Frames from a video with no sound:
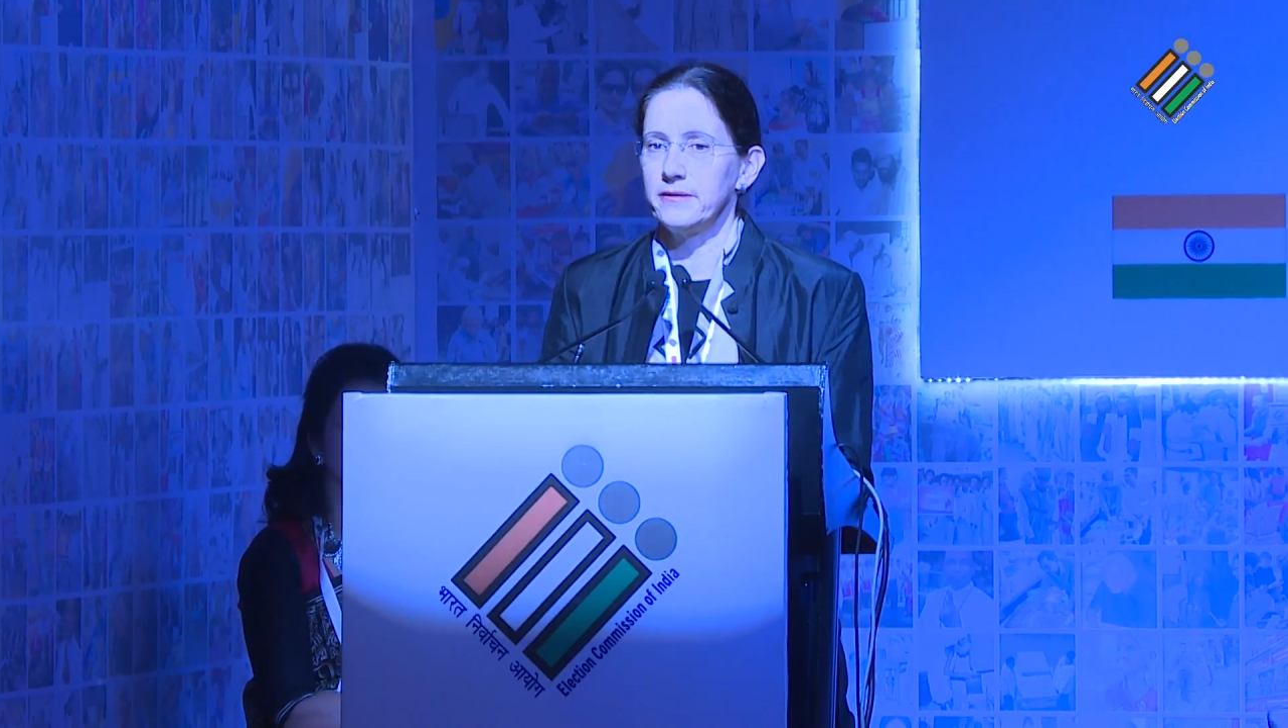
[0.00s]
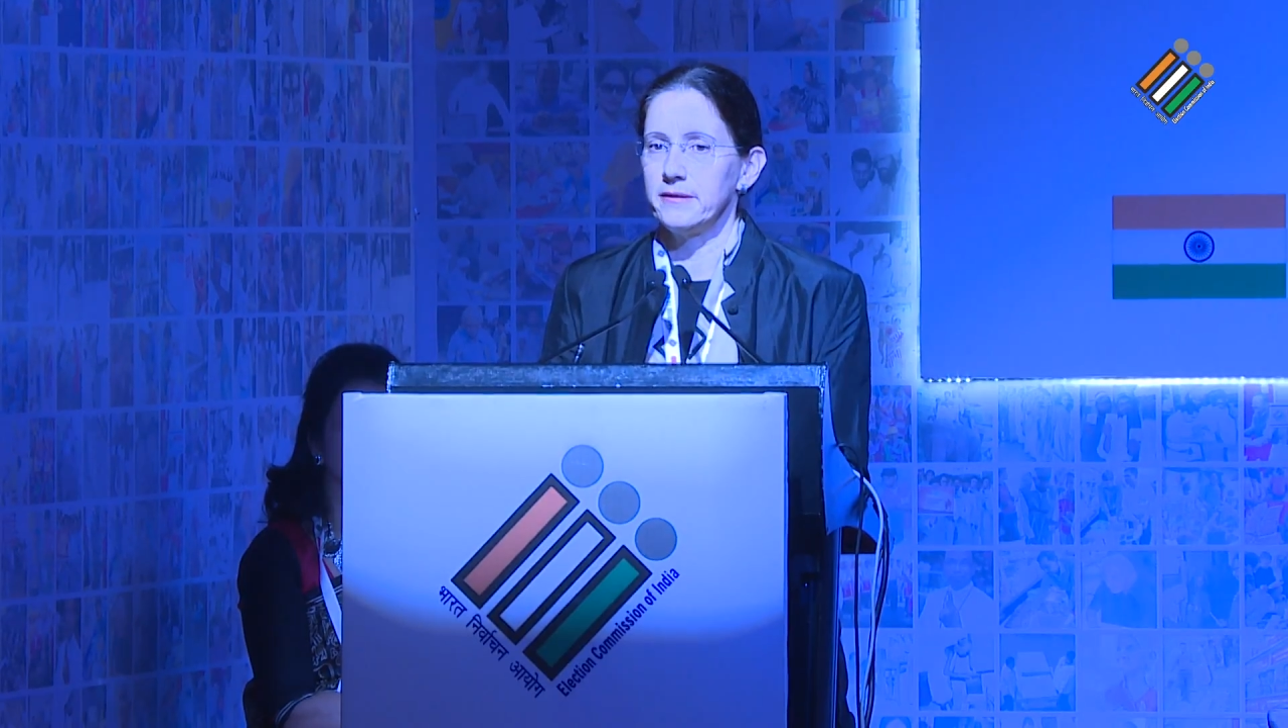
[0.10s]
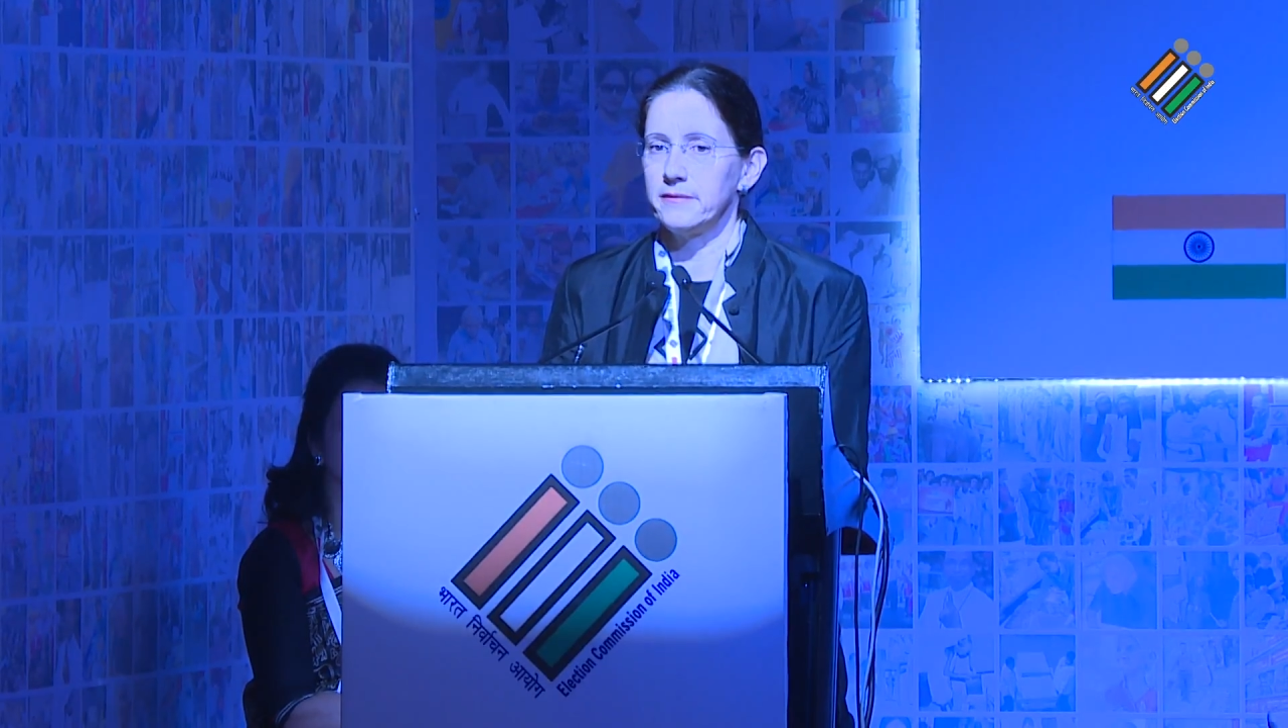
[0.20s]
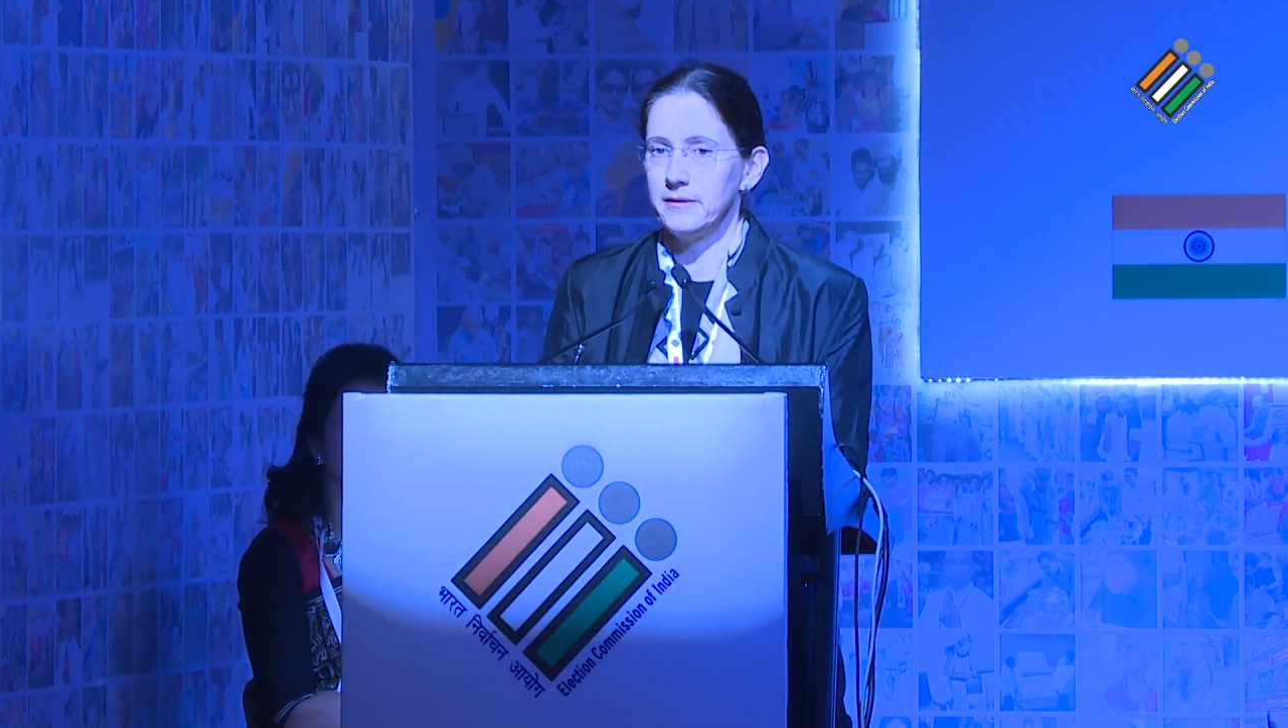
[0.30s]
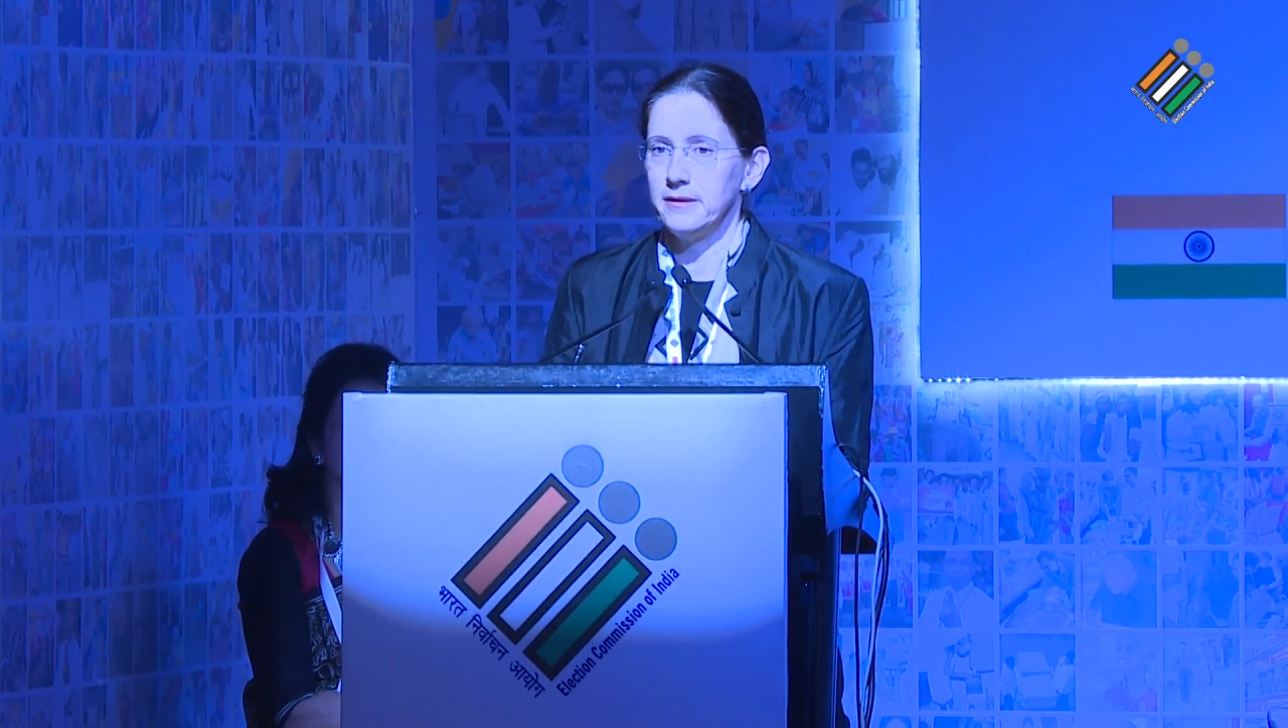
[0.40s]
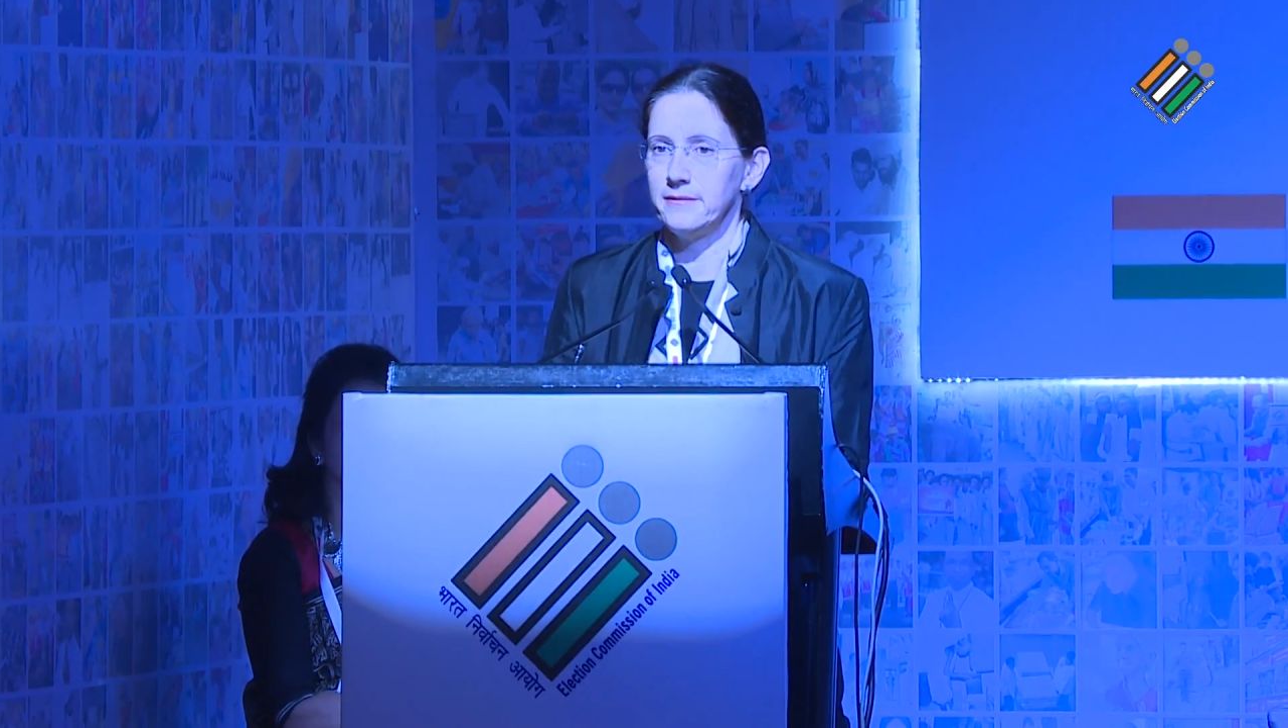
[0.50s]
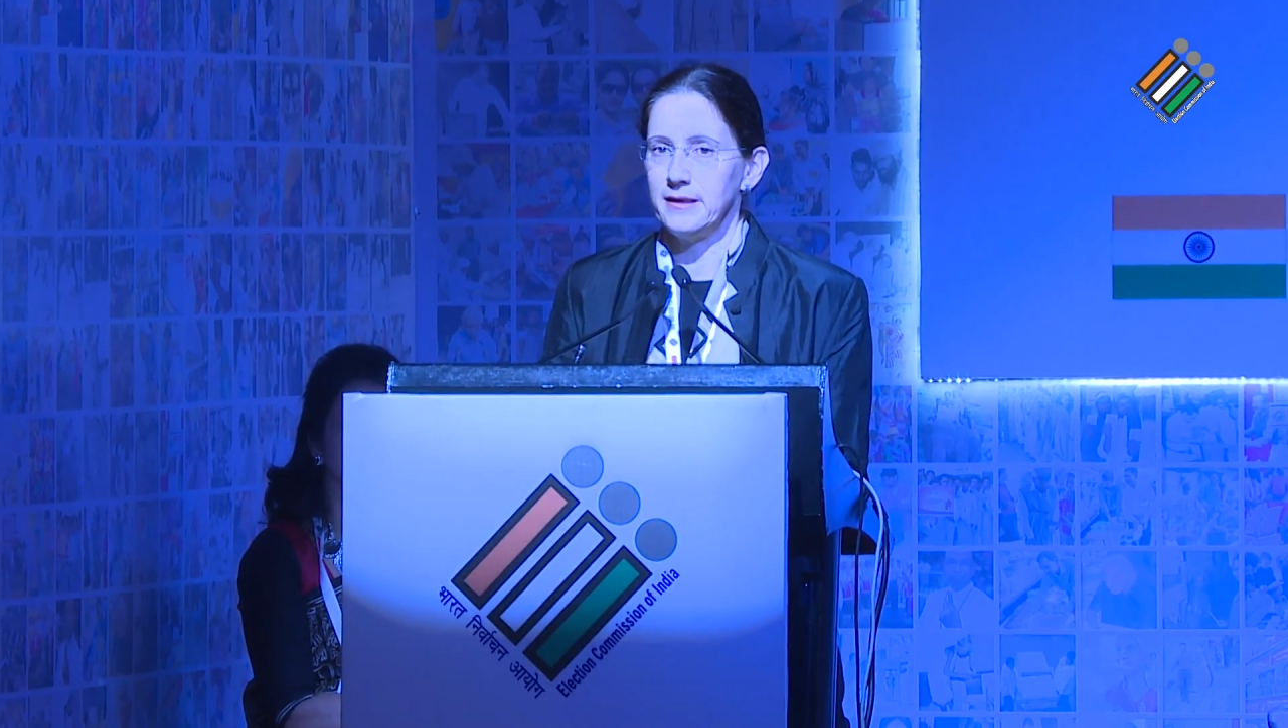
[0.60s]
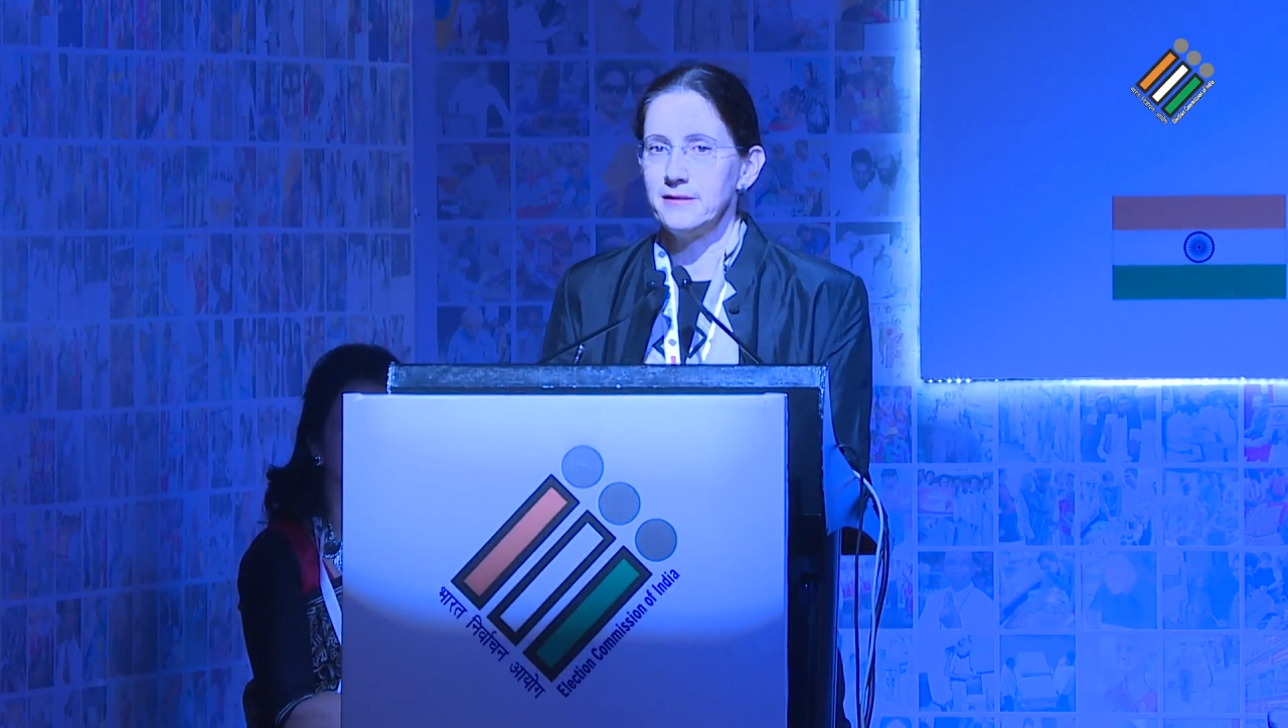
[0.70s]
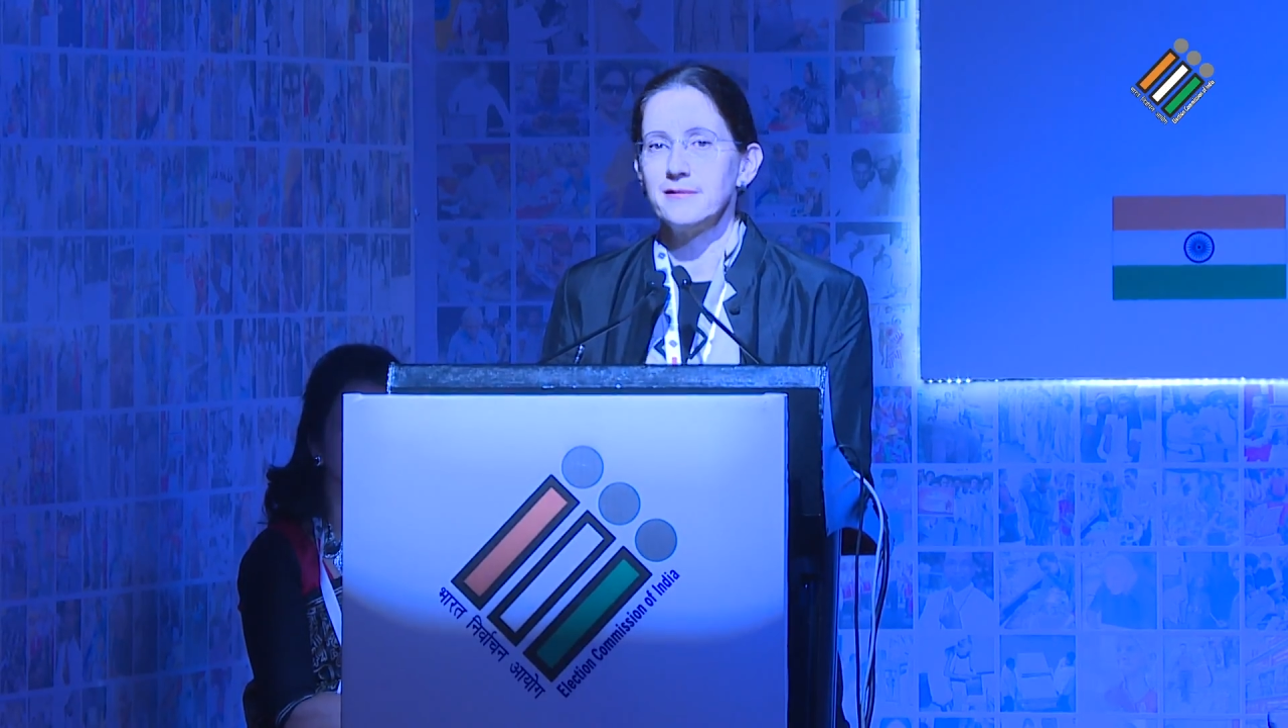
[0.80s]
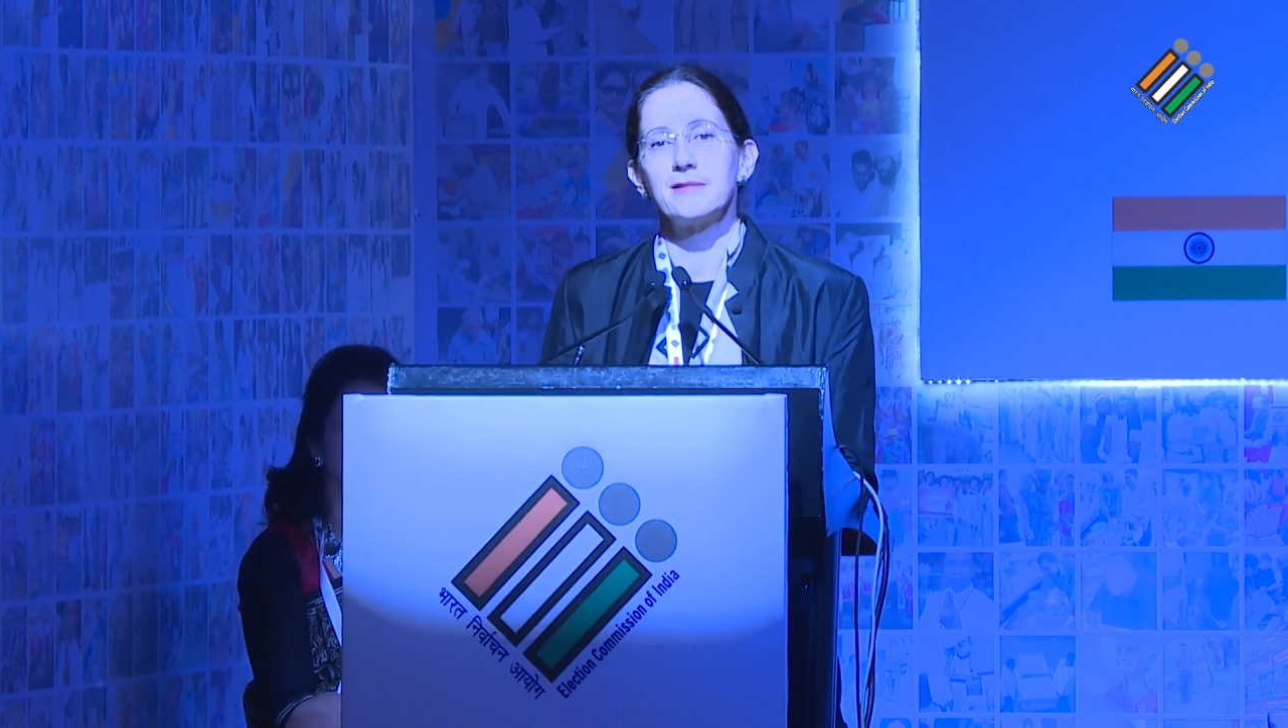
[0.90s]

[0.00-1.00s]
is